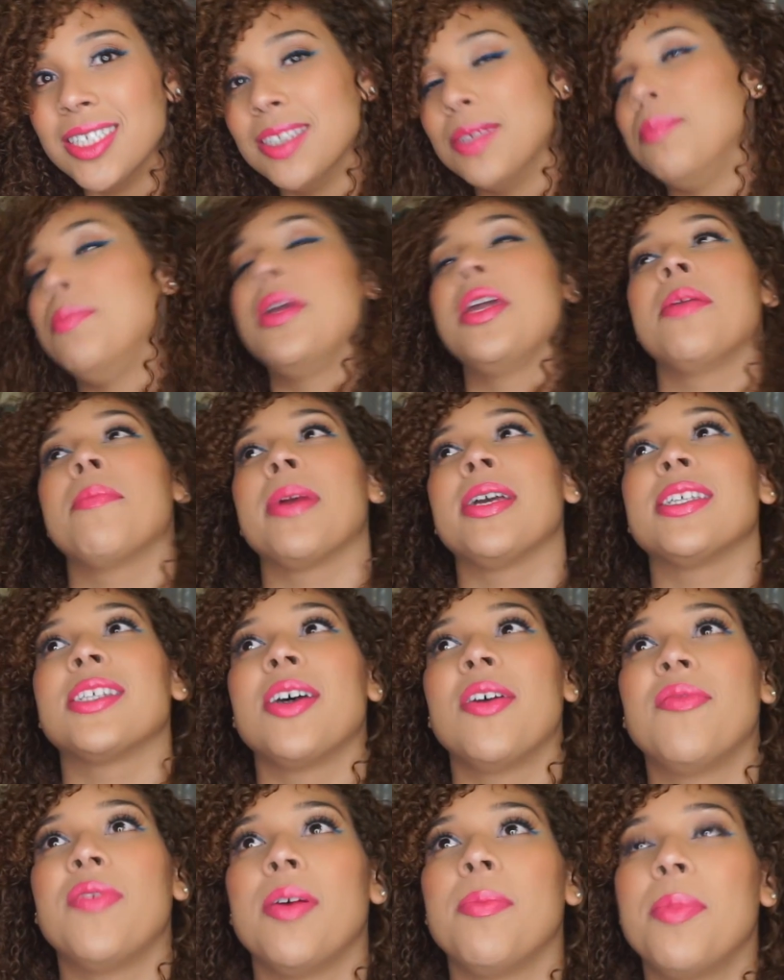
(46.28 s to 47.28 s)
beating
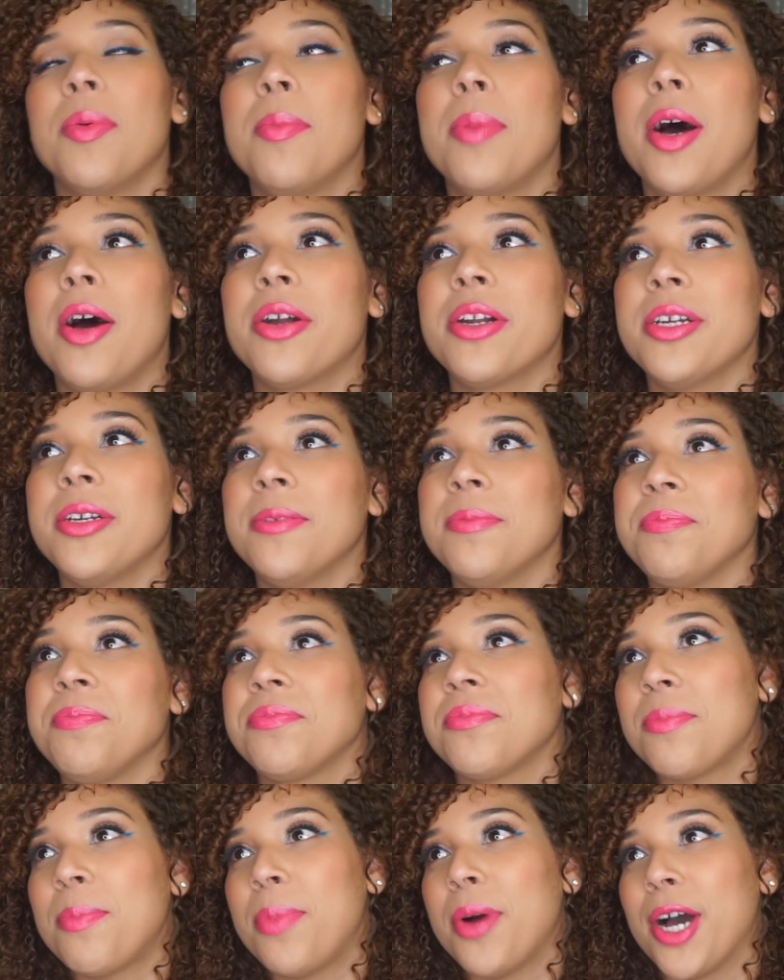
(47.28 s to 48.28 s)
myself up about it,
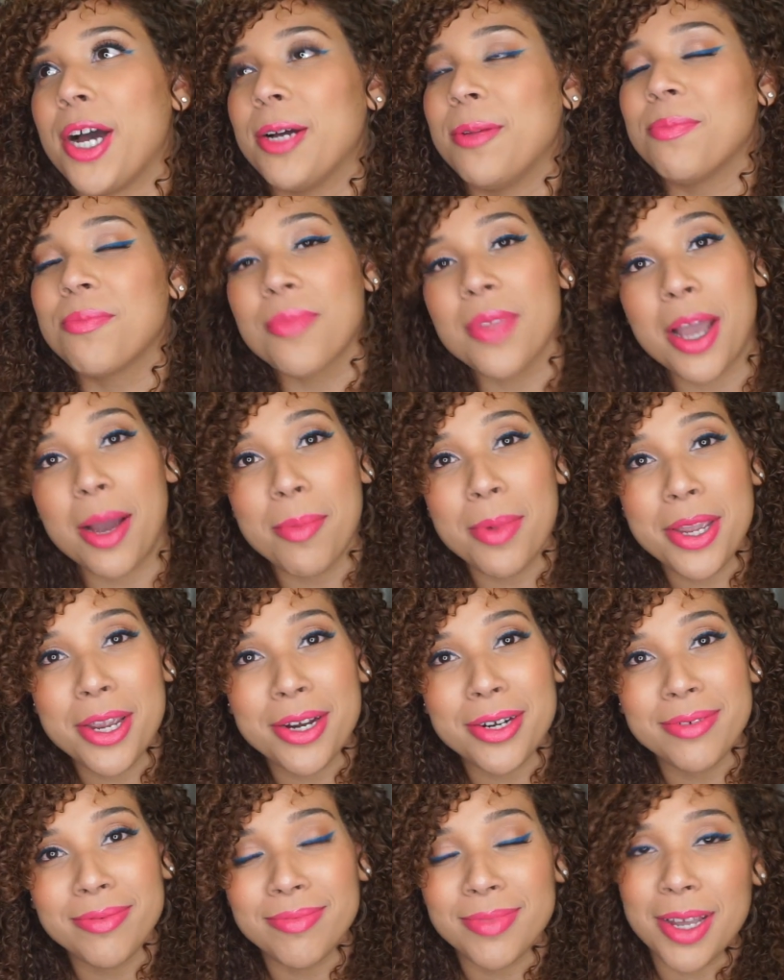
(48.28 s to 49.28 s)
but I'm
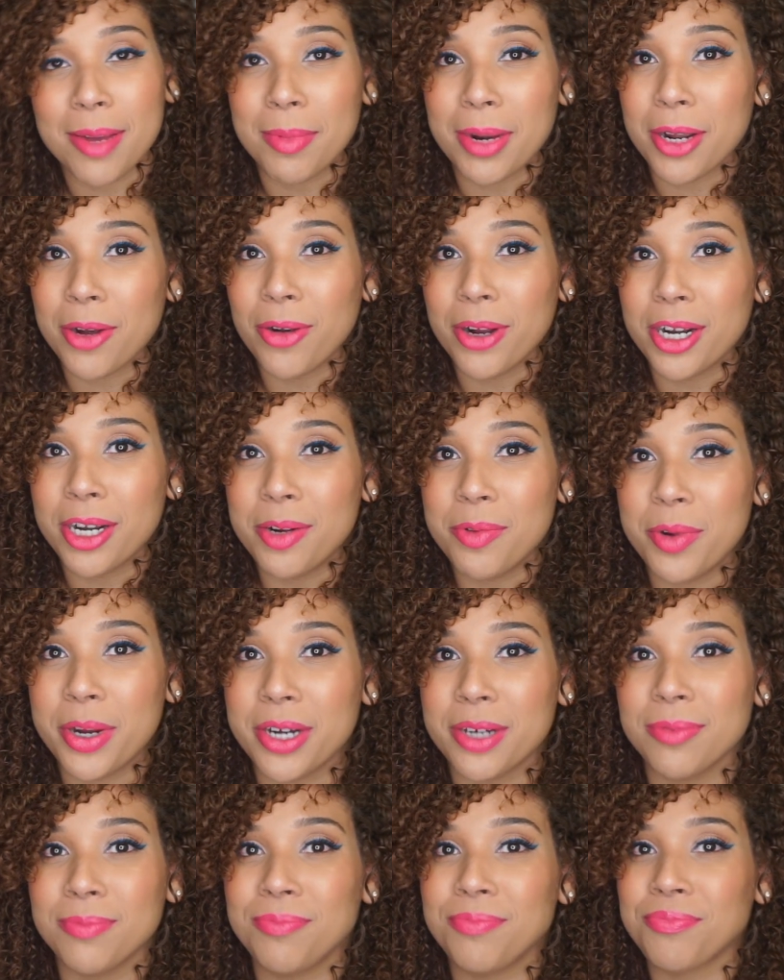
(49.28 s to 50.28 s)
here. I'm not going
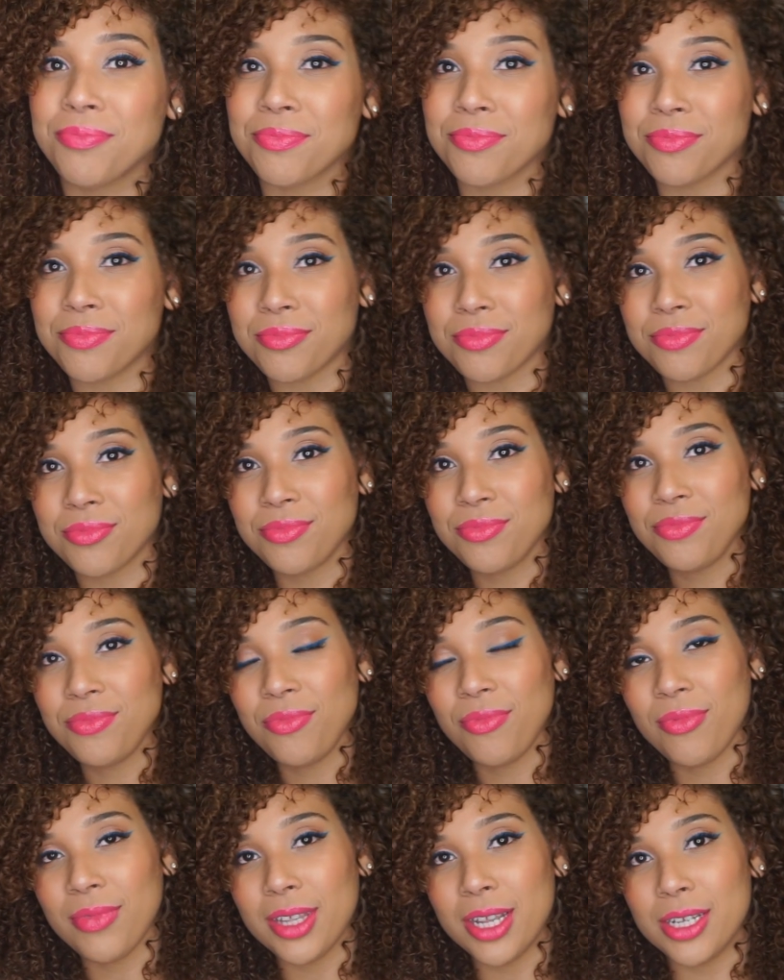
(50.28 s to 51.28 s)
anywhere.
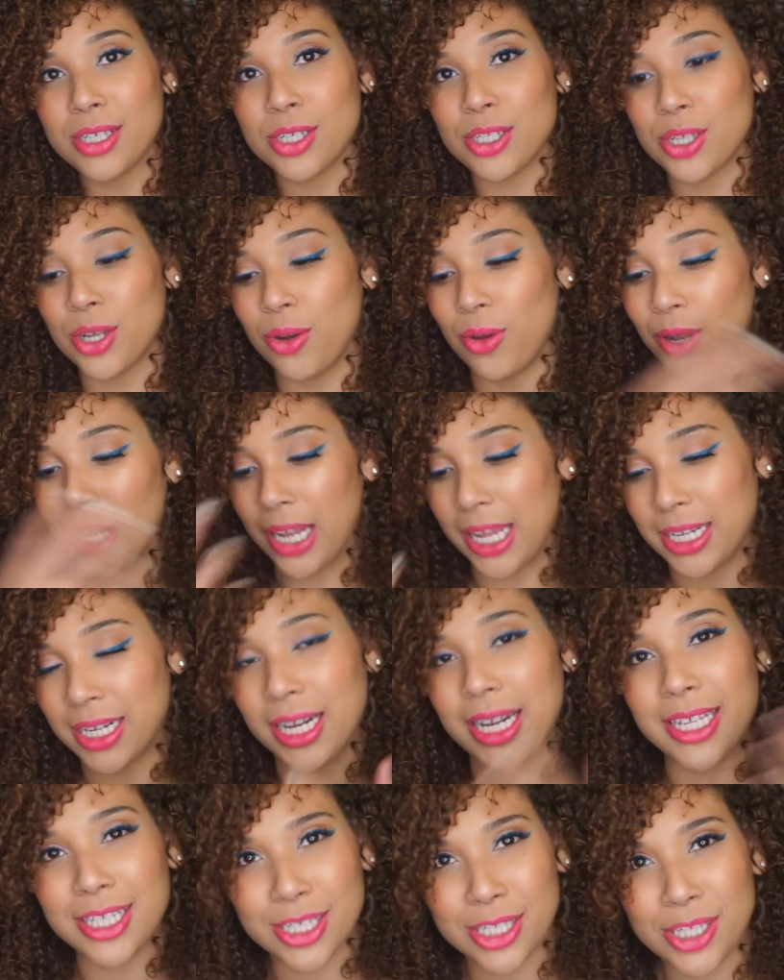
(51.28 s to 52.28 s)
So
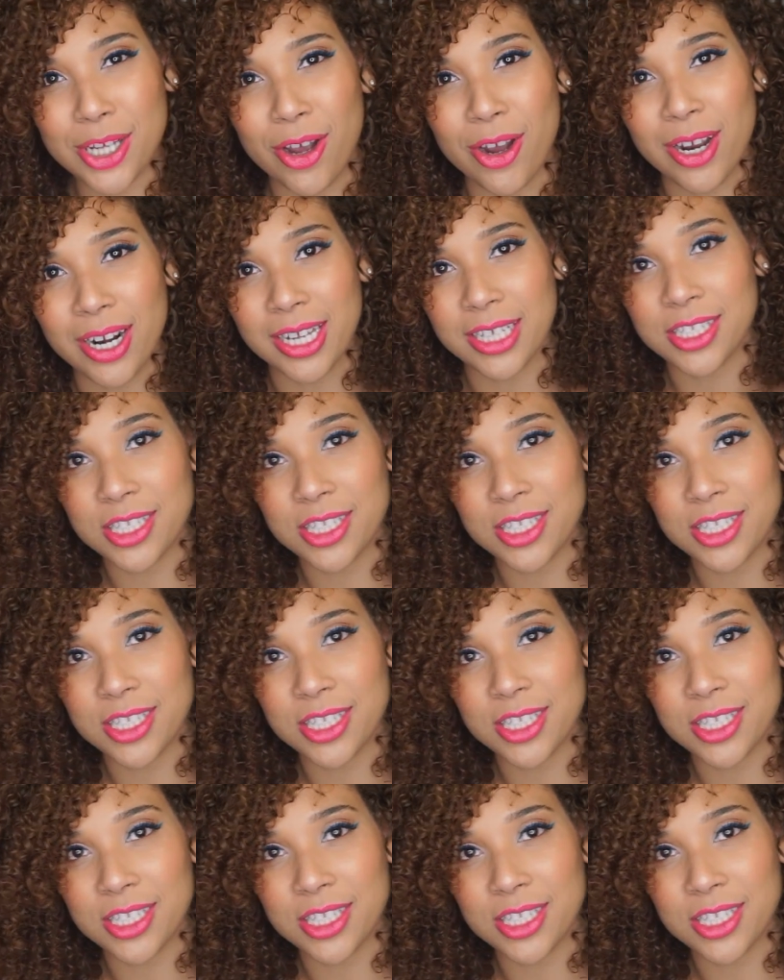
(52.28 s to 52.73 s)
let's talk.